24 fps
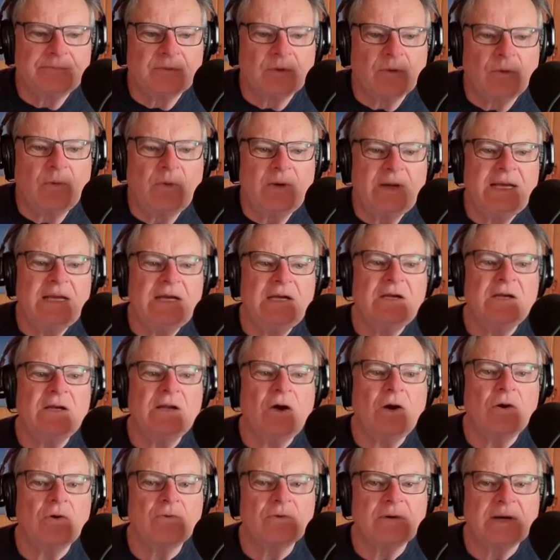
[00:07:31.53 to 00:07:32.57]
We
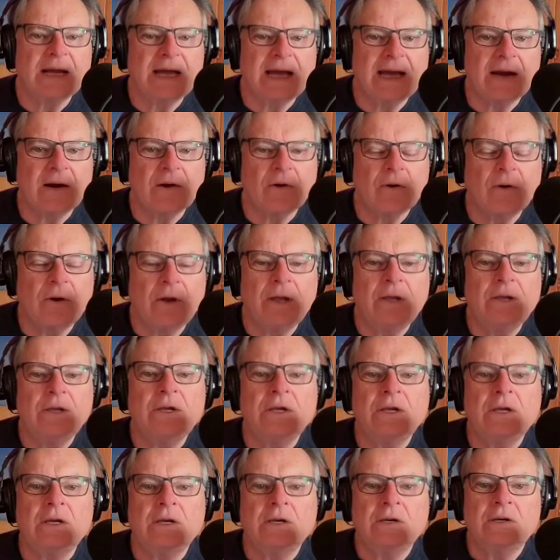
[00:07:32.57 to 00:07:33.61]
know now,
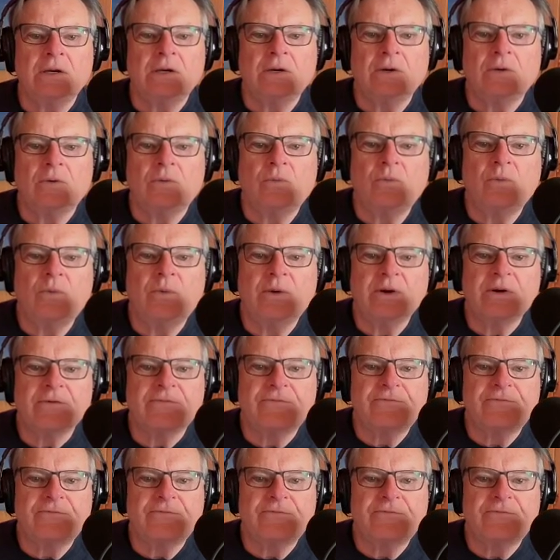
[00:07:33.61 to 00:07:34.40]
we're